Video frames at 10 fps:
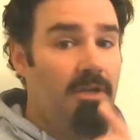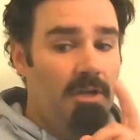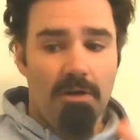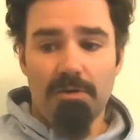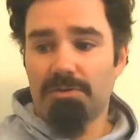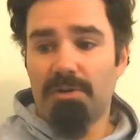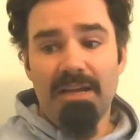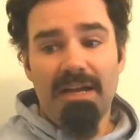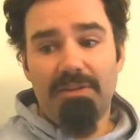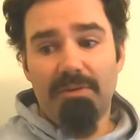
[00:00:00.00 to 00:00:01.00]
Also,
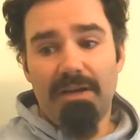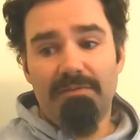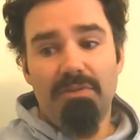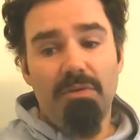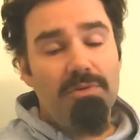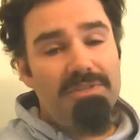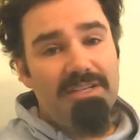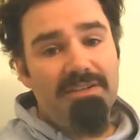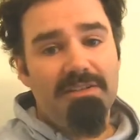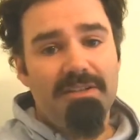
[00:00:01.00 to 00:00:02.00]
I do have notes
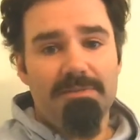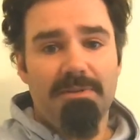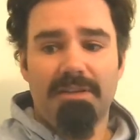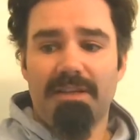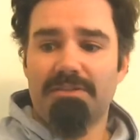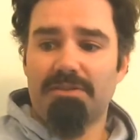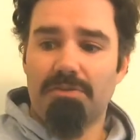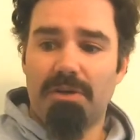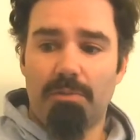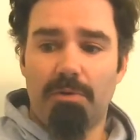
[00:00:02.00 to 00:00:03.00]
here as well, guys, so
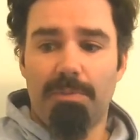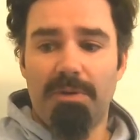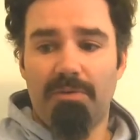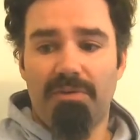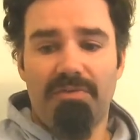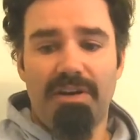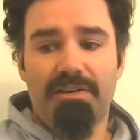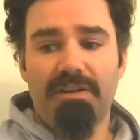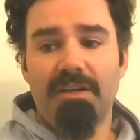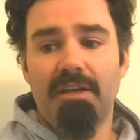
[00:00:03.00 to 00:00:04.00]
I will be
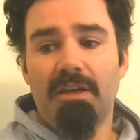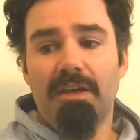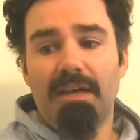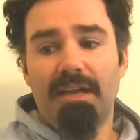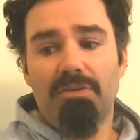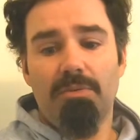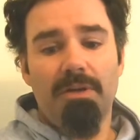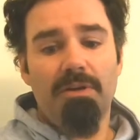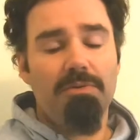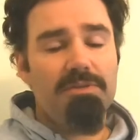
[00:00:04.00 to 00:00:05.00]
referring to my
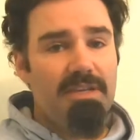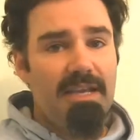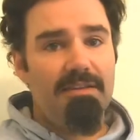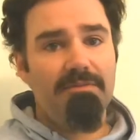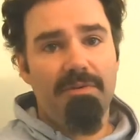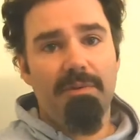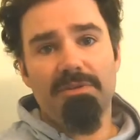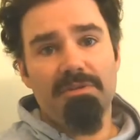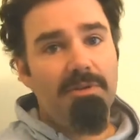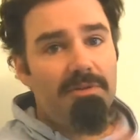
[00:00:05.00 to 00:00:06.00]
notes every once
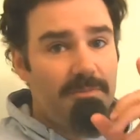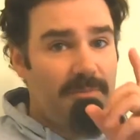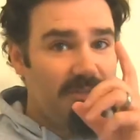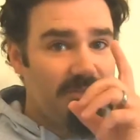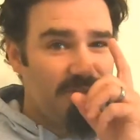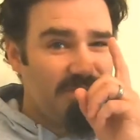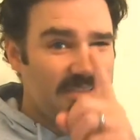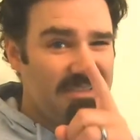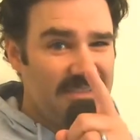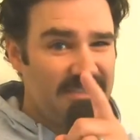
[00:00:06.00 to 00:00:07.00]
in a while to make sure
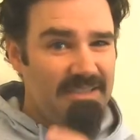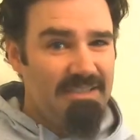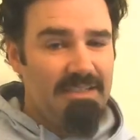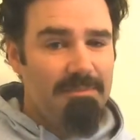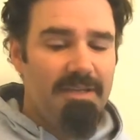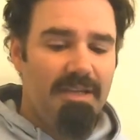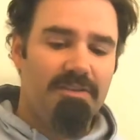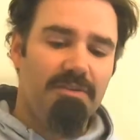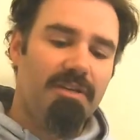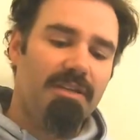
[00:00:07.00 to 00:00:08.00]
I'm telling you
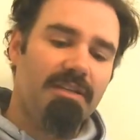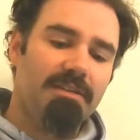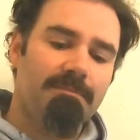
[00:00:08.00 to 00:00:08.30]
the right thing.